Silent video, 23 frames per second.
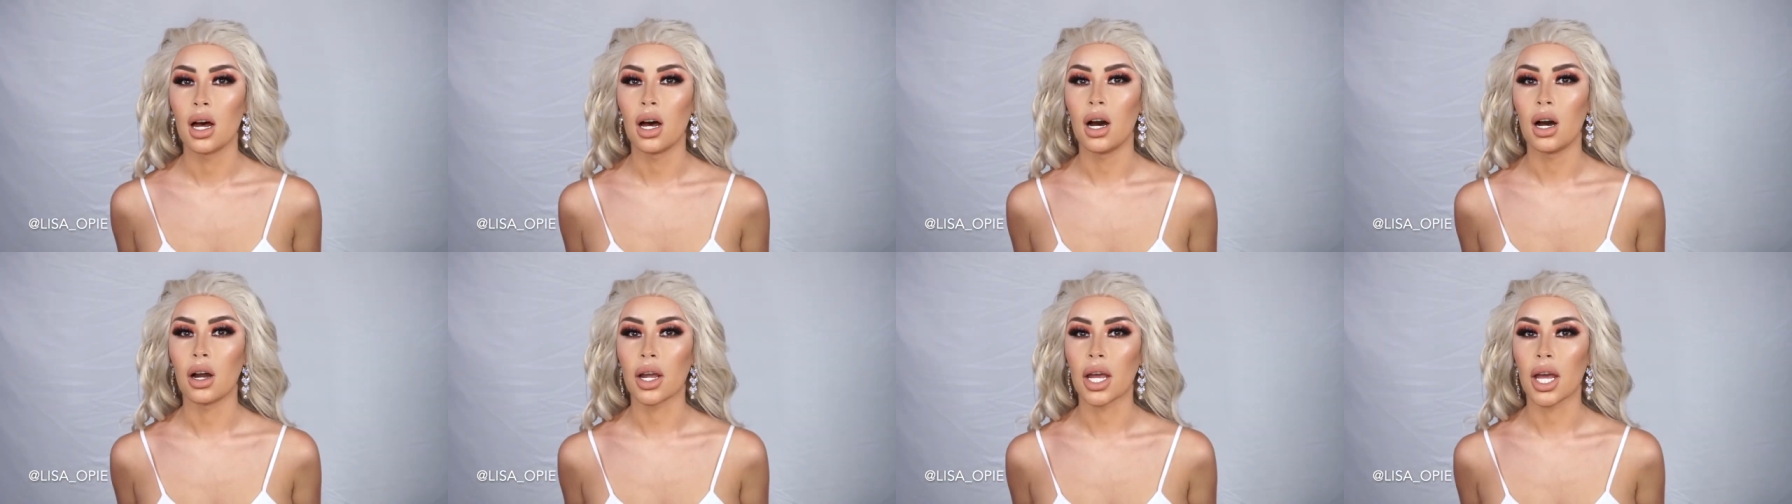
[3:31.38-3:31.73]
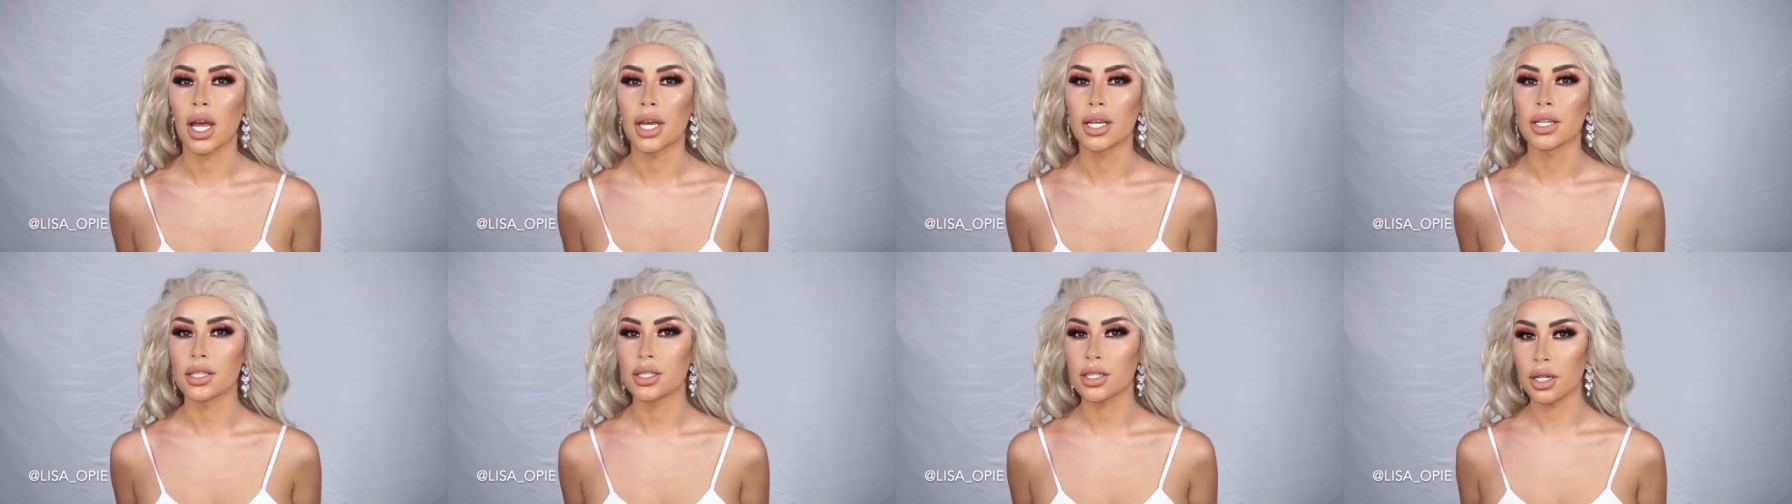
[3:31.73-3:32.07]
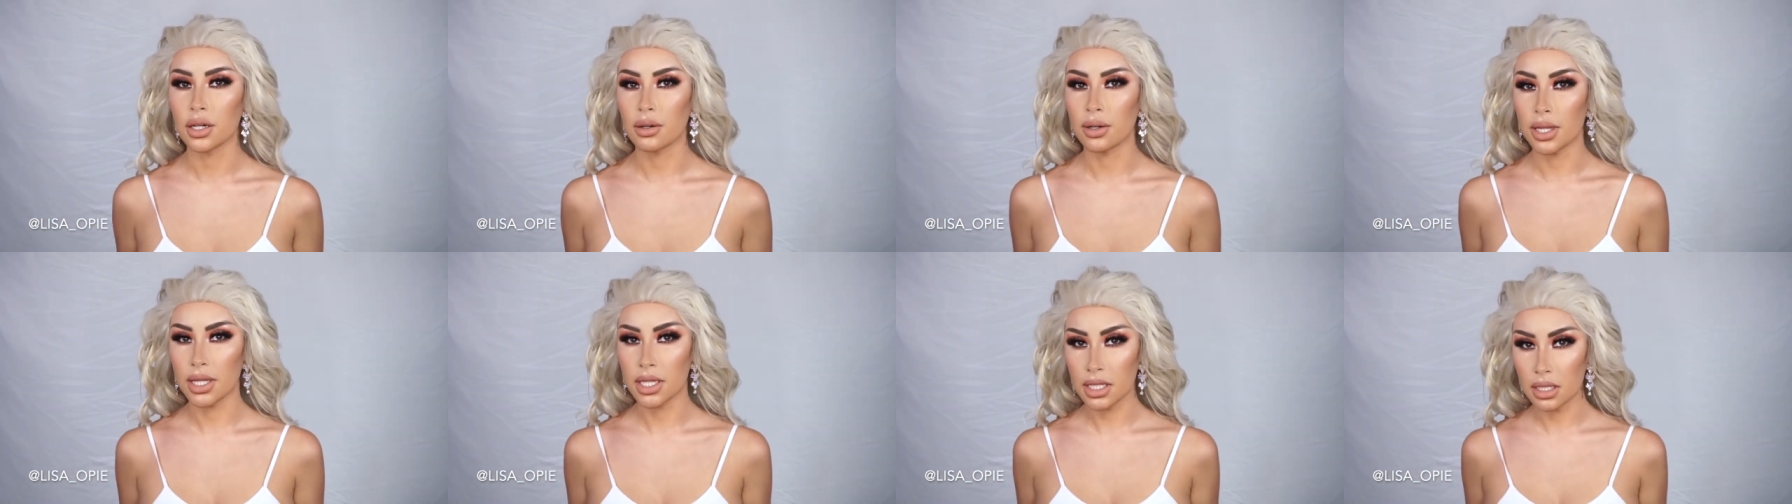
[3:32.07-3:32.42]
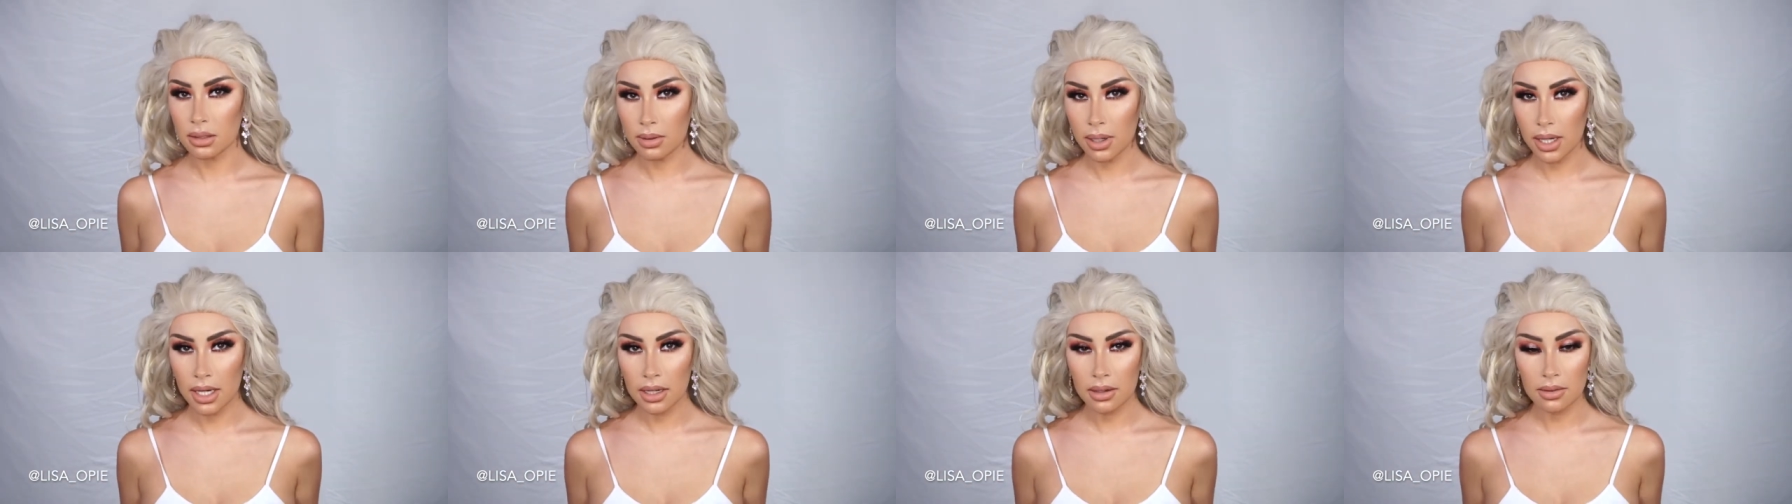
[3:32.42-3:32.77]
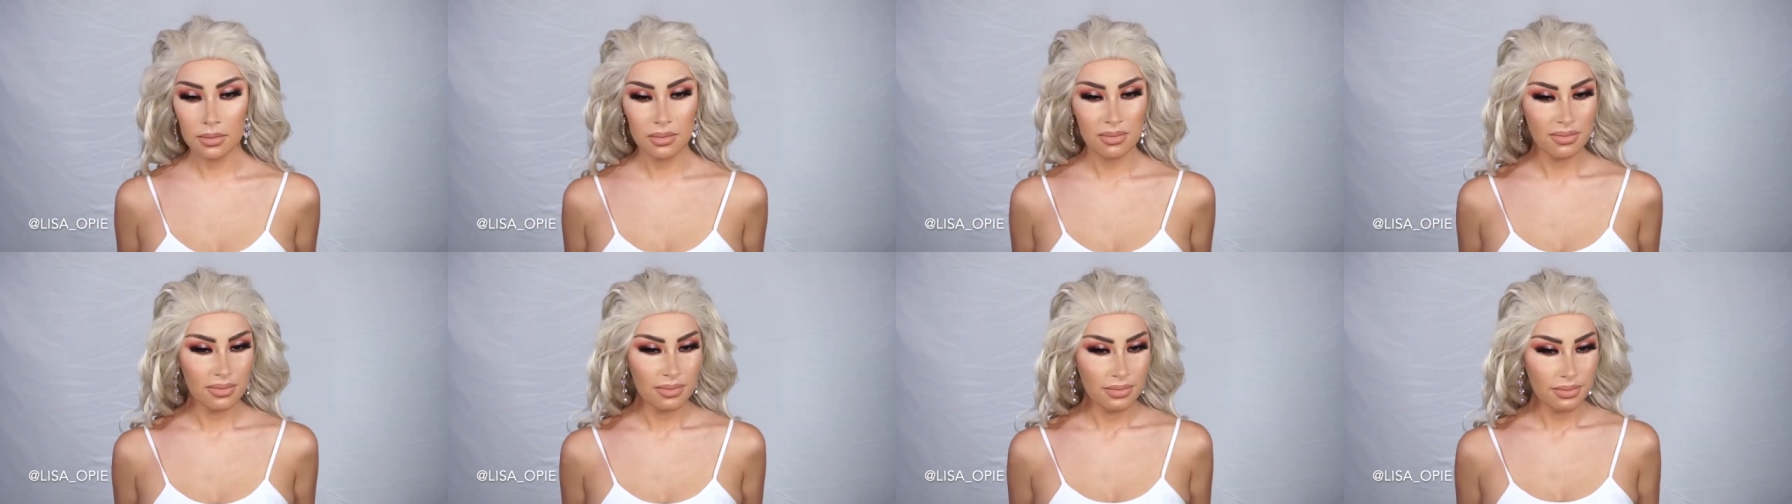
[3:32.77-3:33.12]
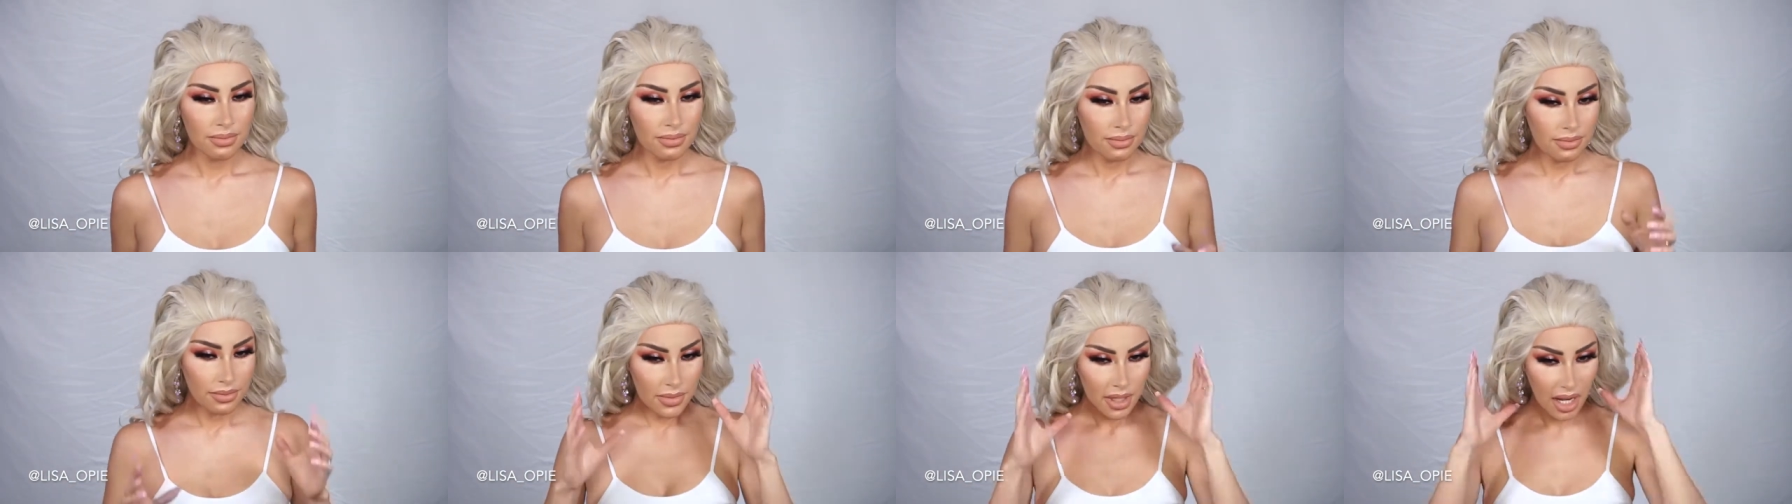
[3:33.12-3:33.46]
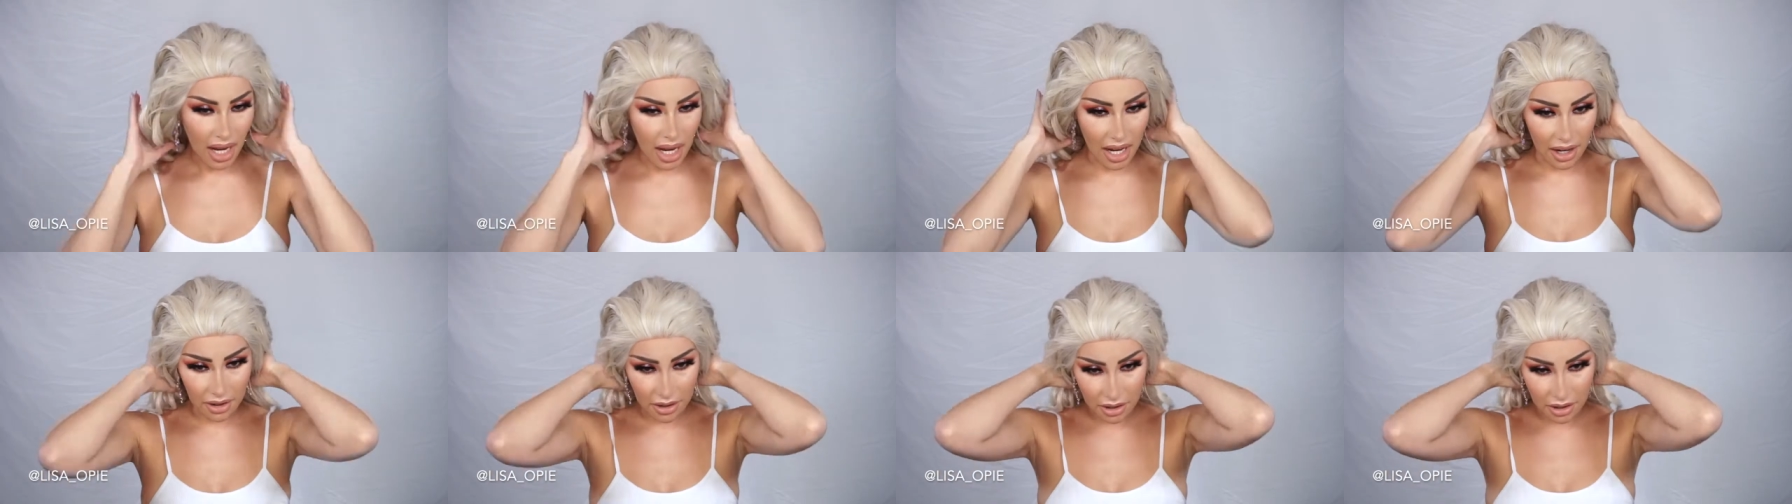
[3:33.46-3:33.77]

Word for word: okay, so with this one, I